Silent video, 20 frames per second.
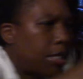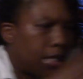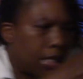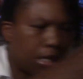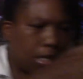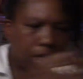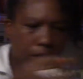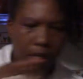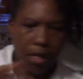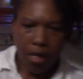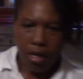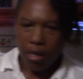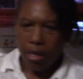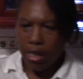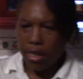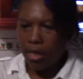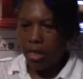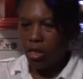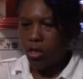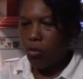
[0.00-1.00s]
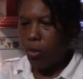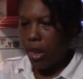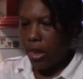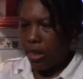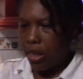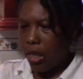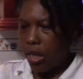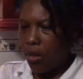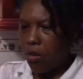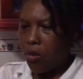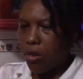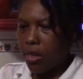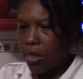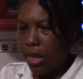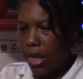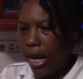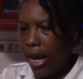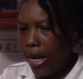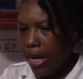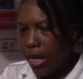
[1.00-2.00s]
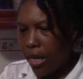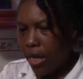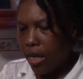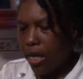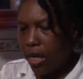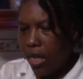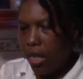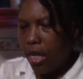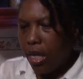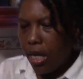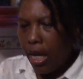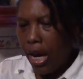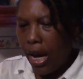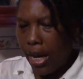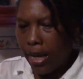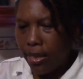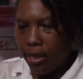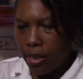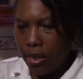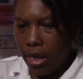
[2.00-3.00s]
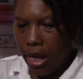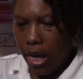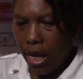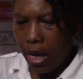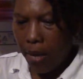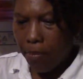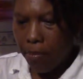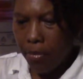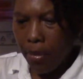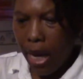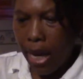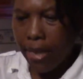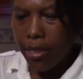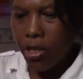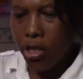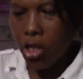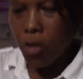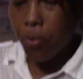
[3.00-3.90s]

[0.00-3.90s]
is what it looks like, and I just